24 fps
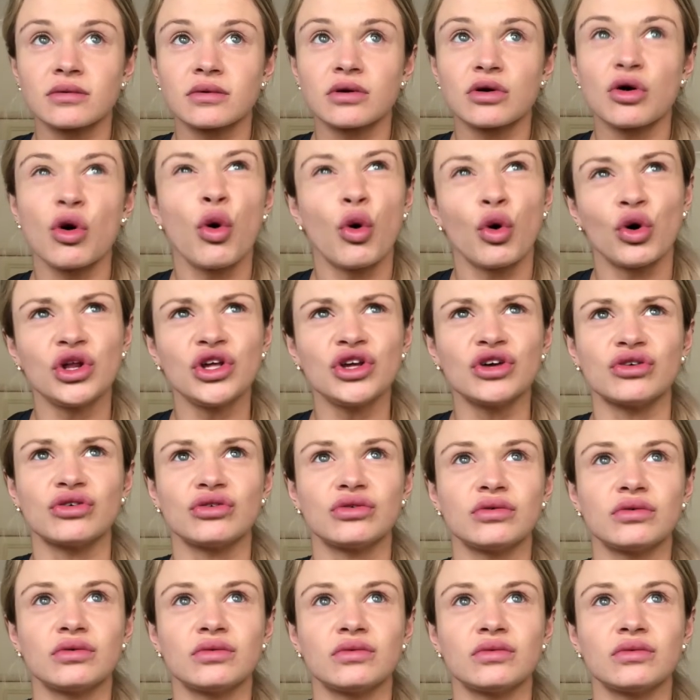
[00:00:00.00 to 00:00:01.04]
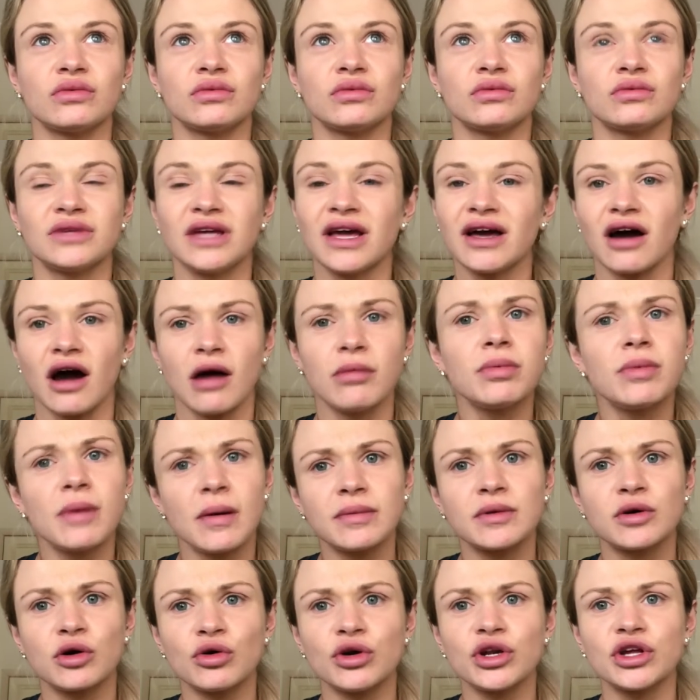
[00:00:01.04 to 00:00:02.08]
cordial. Yeah, Hubba
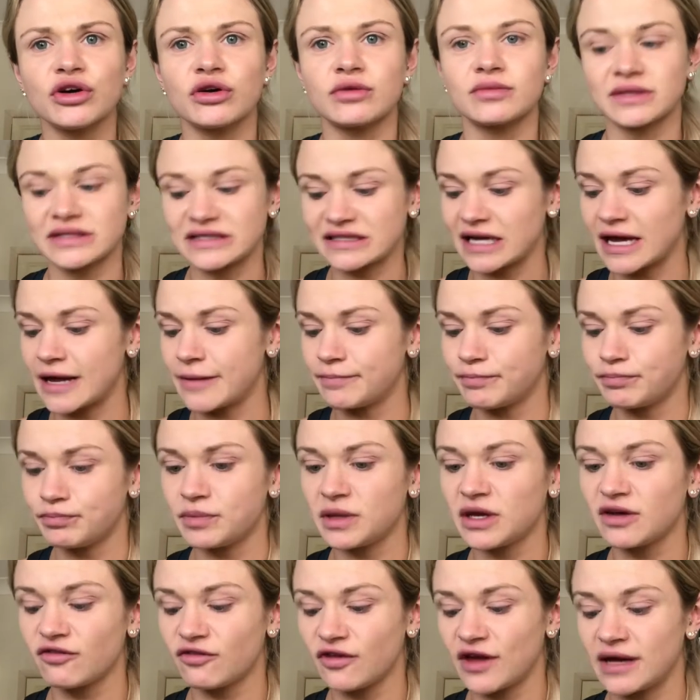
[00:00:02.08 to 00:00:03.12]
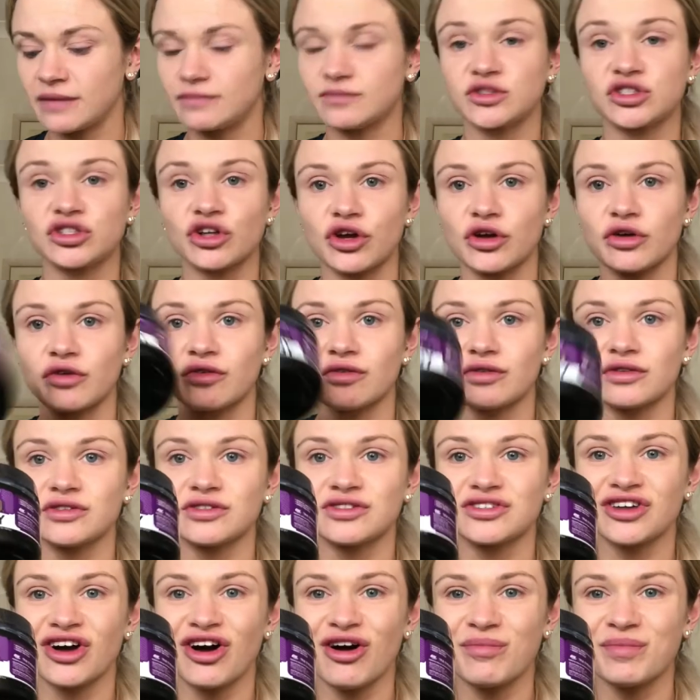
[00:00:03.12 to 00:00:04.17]
Bubba cordial, I'm gonna say. Big fan. So
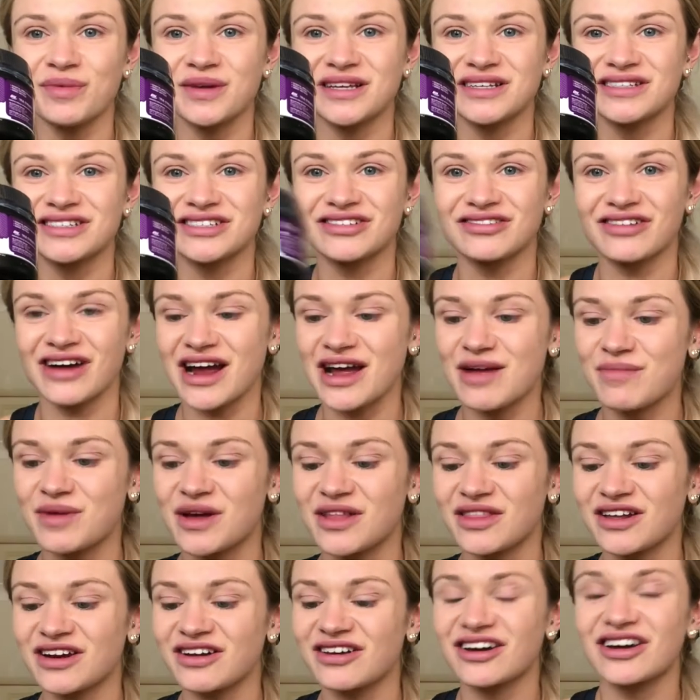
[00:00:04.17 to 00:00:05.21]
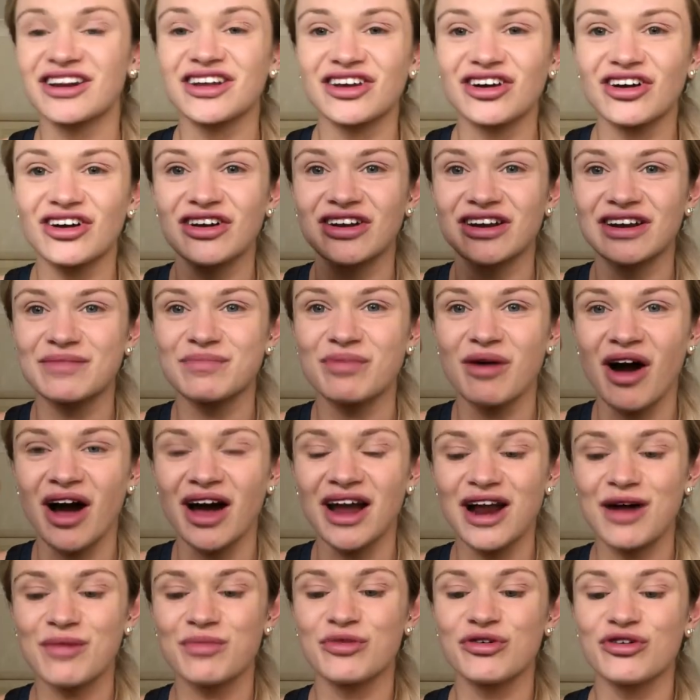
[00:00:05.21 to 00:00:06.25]
top is grape, and then I'm gonna go
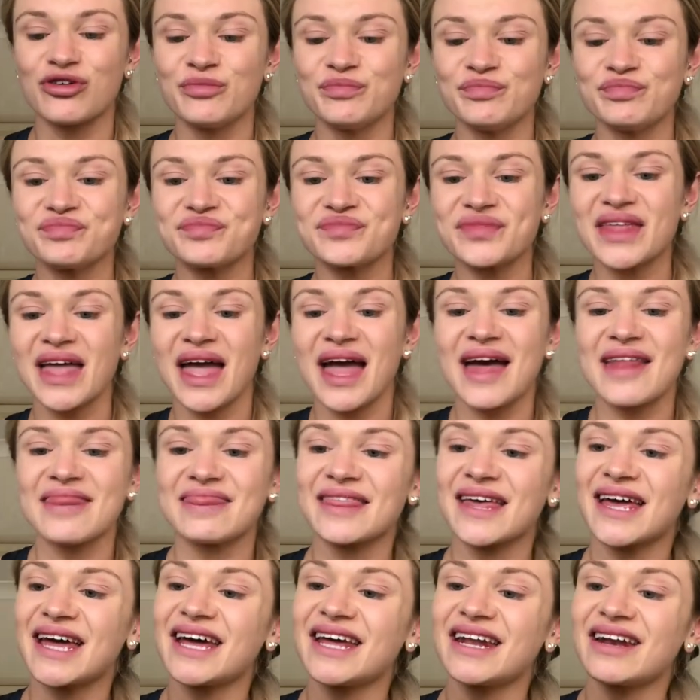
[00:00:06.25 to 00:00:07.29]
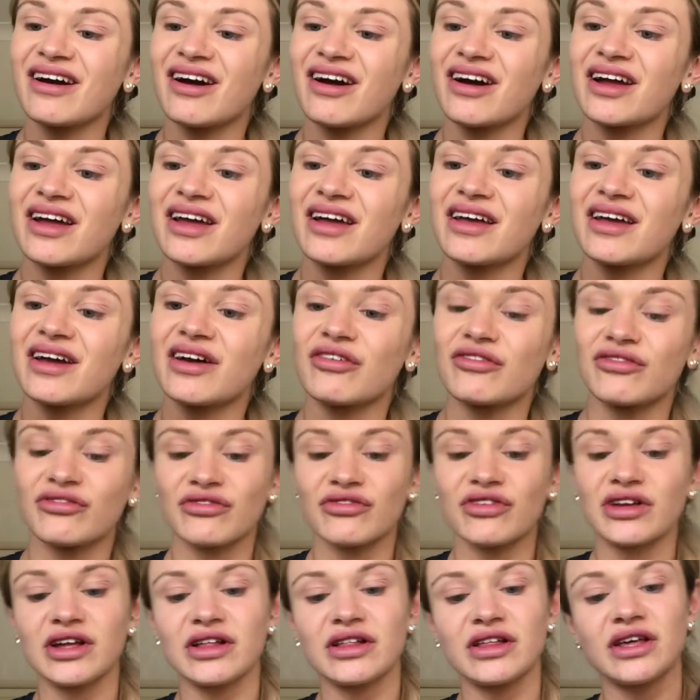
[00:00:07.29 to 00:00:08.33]
pineapple, and then I
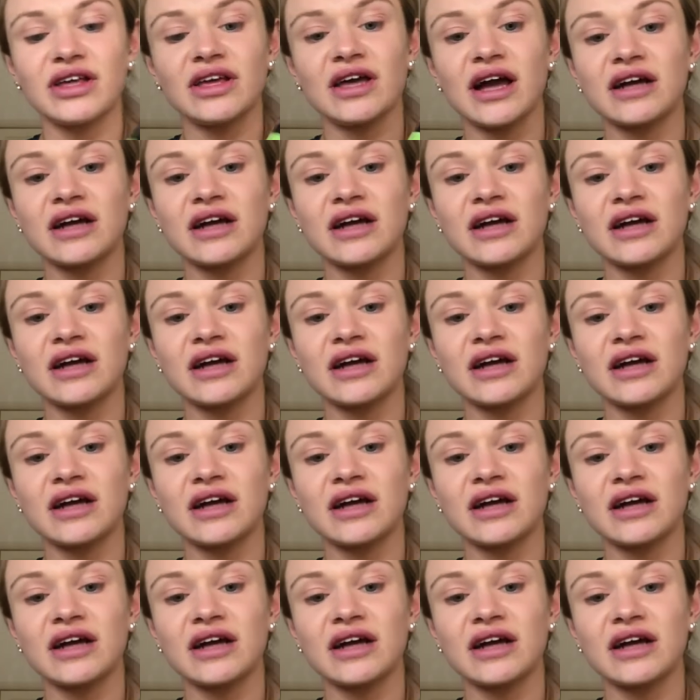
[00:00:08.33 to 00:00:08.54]
really